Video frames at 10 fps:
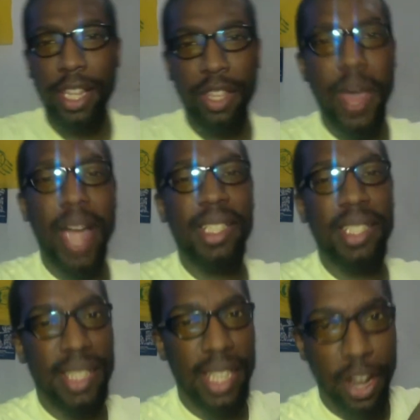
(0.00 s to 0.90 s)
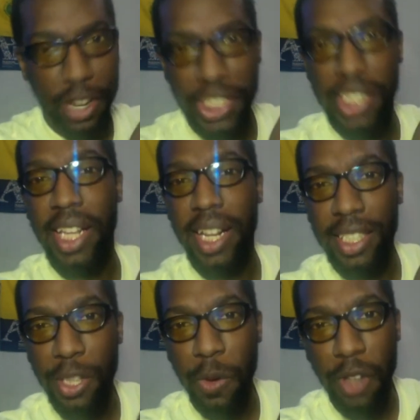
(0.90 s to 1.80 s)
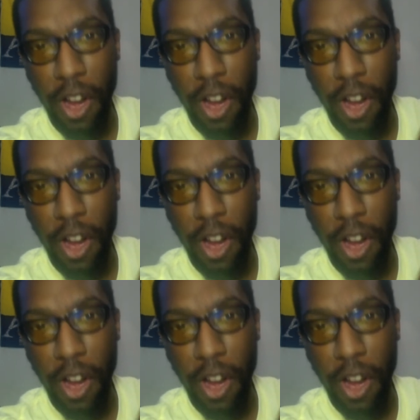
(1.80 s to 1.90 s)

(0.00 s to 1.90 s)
And you actually see her. She's getting so